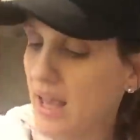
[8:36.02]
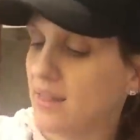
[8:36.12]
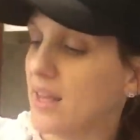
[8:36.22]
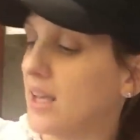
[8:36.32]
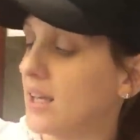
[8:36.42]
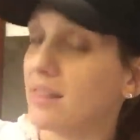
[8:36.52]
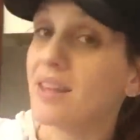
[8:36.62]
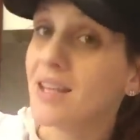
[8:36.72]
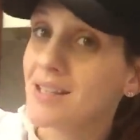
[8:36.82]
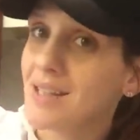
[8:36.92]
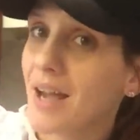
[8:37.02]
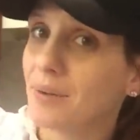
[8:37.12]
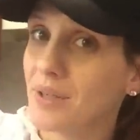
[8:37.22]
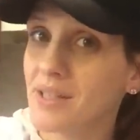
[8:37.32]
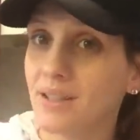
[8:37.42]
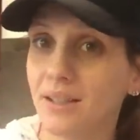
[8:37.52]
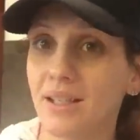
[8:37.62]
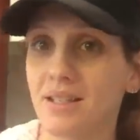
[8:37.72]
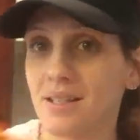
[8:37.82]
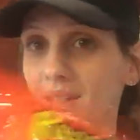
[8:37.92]
And then these I
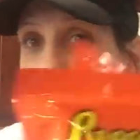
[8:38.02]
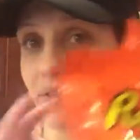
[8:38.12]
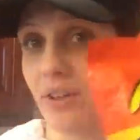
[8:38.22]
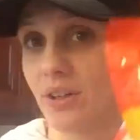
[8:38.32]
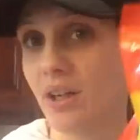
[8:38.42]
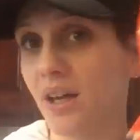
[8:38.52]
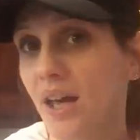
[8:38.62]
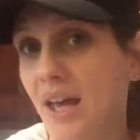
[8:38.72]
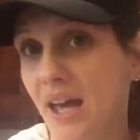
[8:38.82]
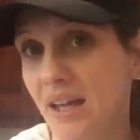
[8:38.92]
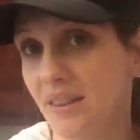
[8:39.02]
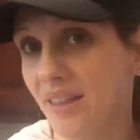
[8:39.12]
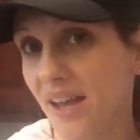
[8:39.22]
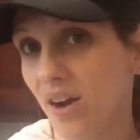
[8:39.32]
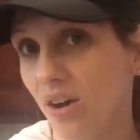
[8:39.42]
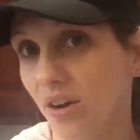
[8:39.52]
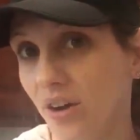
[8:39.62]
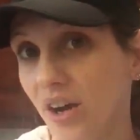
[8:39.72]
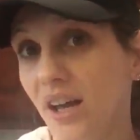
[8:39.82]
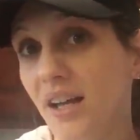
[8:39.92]
recently discovered, and they
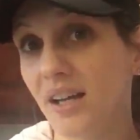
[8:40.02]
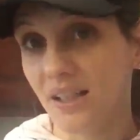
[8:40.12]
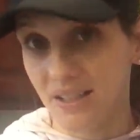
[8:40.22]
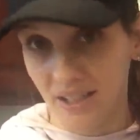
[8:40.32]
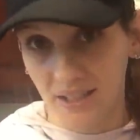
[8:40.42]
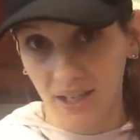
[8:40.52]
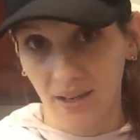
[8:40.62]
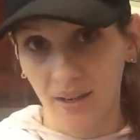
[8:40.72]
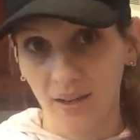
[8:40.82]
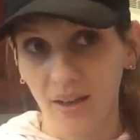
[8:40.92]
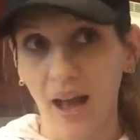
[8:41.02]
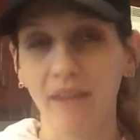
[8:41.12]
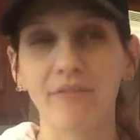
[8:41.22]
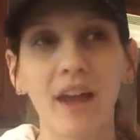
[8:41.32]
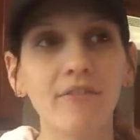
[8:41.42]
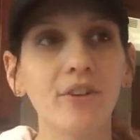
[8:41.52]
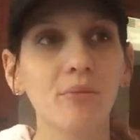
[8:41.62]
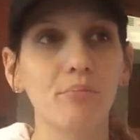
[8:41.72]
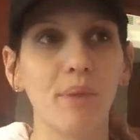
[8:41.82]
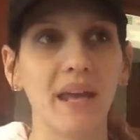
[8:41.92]
are addicting. I've
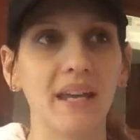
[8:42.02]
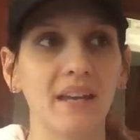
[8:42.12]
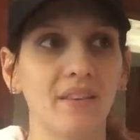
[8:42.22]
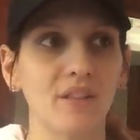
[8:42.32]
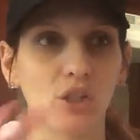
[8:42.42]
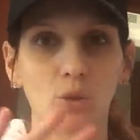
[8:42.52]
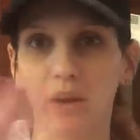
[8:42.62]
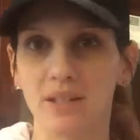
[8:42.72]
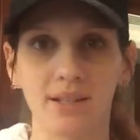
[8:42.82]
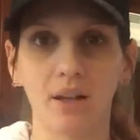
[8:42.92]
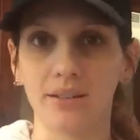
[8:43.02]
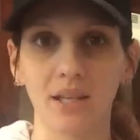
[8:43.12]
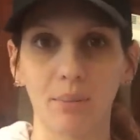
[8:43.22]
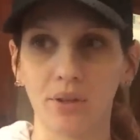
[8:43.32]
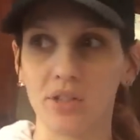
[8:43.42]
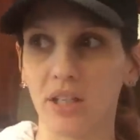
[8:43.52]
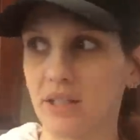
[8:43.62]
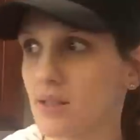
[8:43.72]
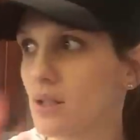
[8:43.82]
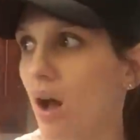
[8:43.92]
never been the sweet, salty person,
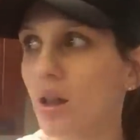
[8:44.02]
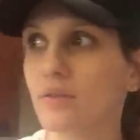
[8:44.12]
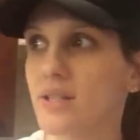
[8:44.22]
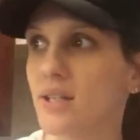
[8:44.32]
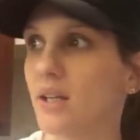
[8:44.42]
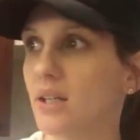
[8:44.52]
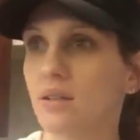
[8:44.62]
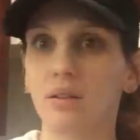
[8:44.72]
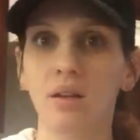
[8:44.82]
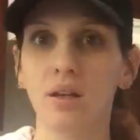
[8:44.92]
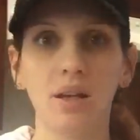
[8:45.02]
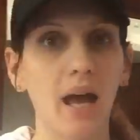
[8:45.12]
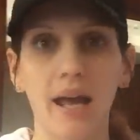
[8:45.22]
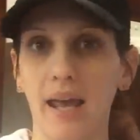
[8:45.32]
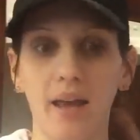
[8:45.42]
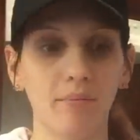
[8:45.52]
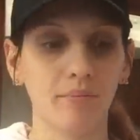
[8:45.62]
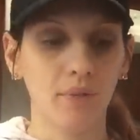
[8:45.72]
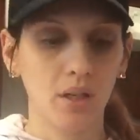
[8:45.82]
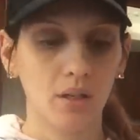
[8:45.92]
and all of a sudden, I
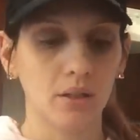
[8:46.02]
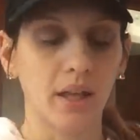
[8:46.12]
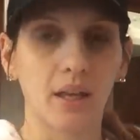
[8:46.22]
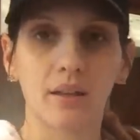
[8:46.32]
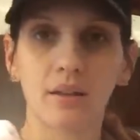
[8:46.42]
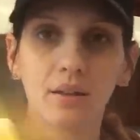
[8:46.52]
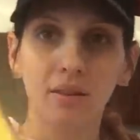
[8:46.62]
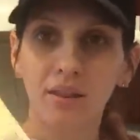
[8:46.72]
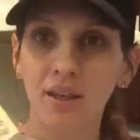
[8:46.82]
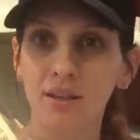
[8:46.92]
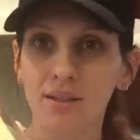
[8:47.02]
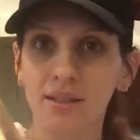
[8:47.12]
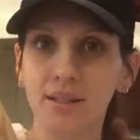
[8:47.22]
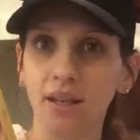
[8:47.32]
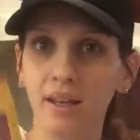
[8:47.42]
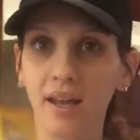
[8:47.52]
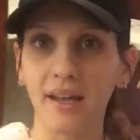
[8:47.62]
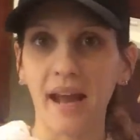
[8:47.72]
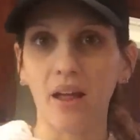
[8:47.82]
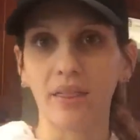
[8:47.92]
am. Like this,
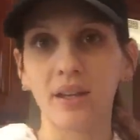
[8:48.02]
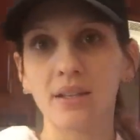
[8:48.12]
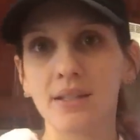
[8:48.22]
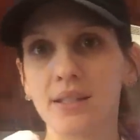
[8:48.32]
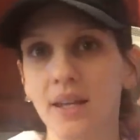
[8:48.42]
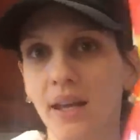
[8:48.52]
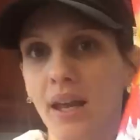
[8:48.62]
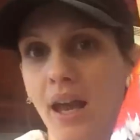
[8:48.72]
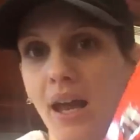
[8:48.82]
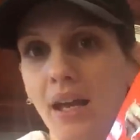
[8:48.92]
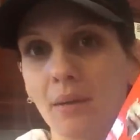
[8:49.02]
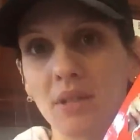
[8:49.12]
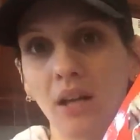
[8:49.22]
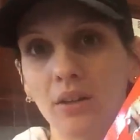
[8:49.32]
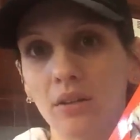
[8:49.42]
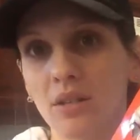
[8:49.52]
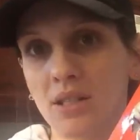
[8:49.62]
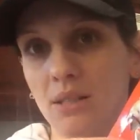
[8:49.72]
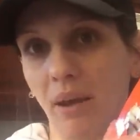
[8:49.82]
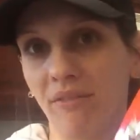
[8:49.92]
and now this, and I'm telling you,
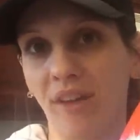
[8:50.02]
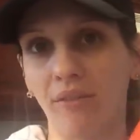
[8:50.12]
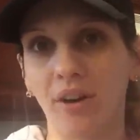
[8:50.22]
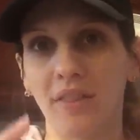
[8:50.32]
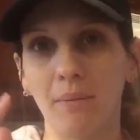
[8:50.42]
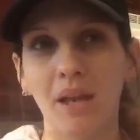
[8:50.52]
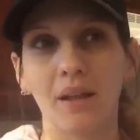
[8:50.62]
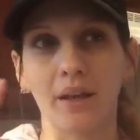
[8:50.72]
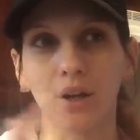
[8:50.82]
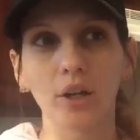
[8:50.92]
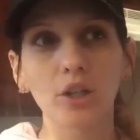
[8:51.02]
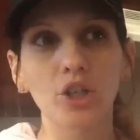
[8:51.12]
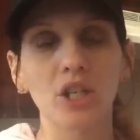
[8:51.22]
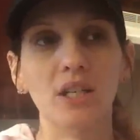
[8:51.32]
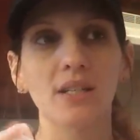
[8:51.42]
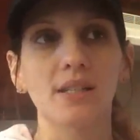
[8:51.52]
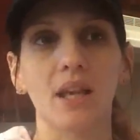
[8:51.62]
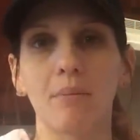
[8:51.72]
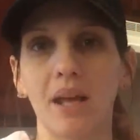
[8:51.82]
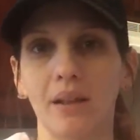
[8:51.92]
this is my favorite. They make like a Hershey's,
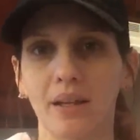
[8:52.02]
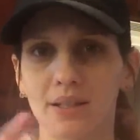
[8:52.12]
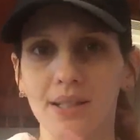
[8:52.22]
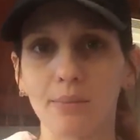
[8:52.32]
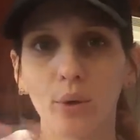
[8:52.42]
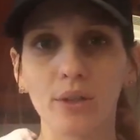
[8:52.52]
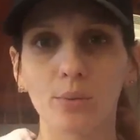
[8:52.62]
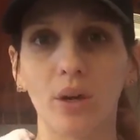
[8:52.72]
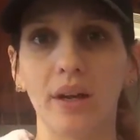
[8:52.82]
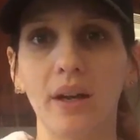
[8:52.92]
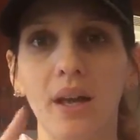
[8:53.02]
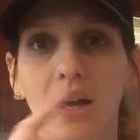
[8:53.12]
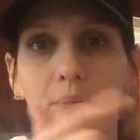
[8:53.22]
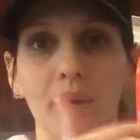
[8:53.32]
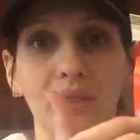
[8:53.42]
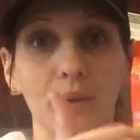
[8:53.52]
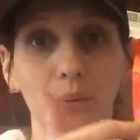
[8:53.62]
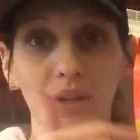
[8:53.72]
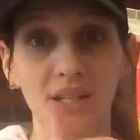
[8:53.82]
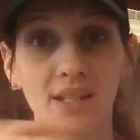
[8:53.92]
they make like a s'mores one, but the
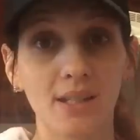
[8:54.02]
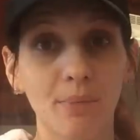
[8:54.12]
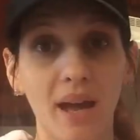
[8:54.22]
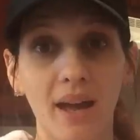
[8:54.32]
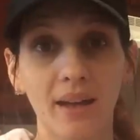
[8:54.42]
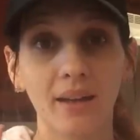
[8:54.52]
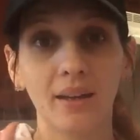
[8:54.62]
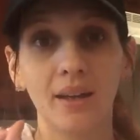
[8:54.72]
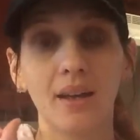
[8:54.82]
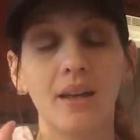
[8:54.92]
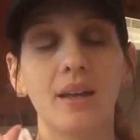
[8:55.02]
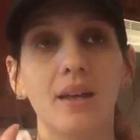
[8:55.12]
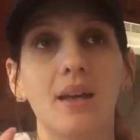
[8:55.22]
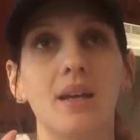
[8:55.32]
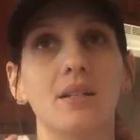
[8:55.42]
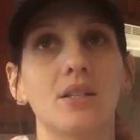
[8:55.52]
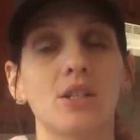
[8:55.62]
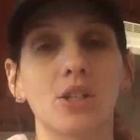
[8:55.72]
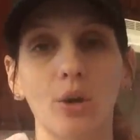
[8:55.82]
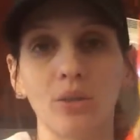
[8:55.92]
Reese's bag is
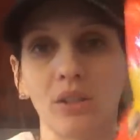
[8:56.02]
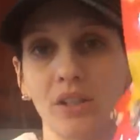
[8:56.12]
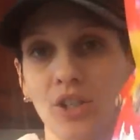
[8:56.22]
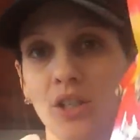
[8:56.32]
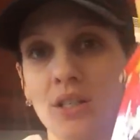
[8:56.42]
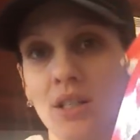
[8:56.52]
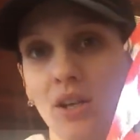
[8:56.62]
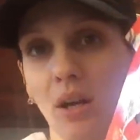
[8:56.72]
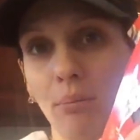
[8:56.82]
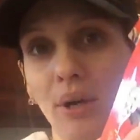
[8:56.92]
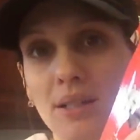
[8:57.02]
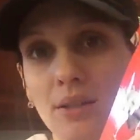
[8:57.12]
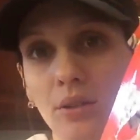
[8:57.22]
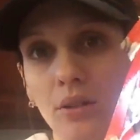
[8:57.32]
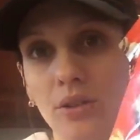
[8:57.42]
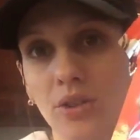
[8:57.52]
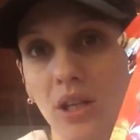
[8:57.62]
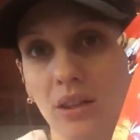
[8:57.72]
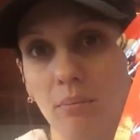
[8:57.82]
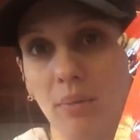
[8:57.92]
so delicious, and you get pretzels, you
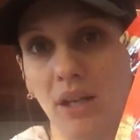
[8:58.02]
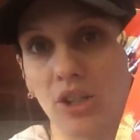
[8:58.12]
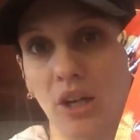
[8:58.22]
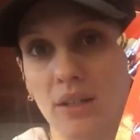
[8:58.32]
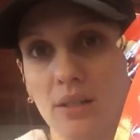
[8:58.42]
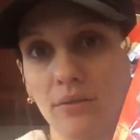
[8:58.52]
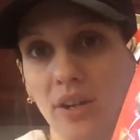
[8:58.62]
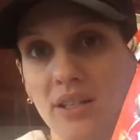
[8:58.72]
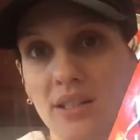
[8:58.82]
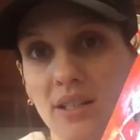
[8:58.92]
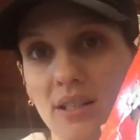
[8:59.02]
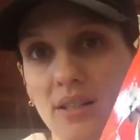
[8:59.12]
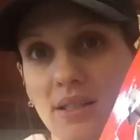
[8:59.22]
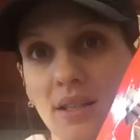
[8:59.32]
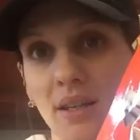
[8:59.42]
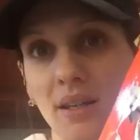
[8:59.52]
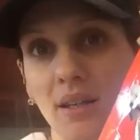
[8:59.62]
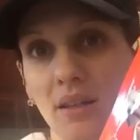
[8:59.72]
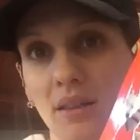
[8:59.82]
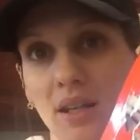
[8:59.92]
get the big chunks of Reese's.
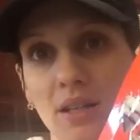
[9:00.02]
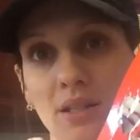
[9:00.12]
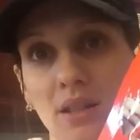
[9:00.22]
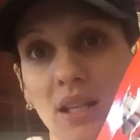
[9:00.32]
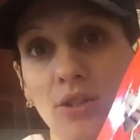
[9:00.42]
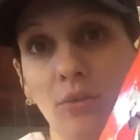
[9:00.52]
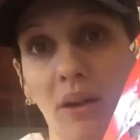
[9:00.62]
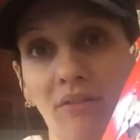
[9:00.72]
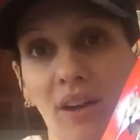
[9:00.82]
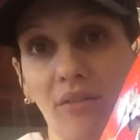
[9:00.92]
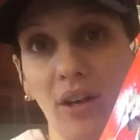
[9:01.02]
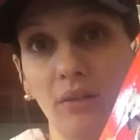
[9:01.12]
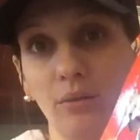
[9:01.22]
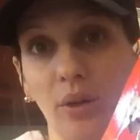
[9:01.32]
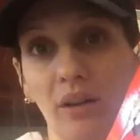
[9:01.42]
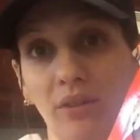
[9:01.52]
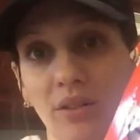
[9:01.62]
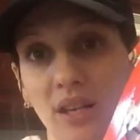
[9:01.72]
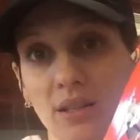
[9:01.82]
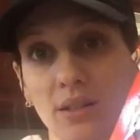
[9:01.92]
These, these are my favorite. Whatever
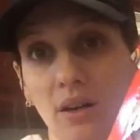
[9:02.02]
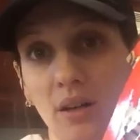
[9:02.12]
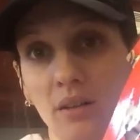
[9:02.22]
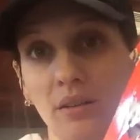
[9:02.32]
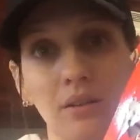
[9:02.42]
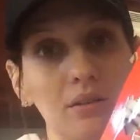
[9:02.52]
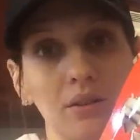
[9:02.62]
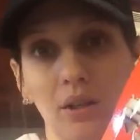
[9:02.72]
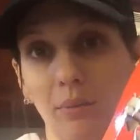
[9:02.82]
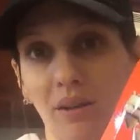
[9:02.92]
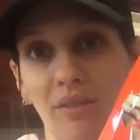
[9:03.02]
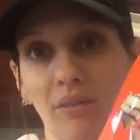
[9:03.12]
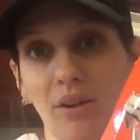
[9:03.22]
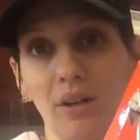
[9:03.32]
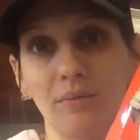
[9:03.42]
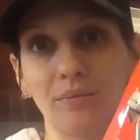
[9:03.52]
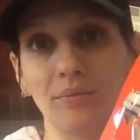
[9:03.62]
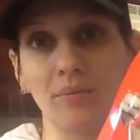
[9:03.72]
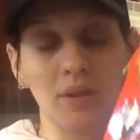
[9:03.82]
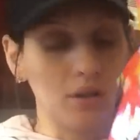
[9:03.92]
these are, they're my favorite.
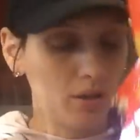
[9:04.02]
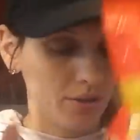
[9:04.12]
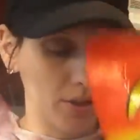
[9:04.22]
Oh,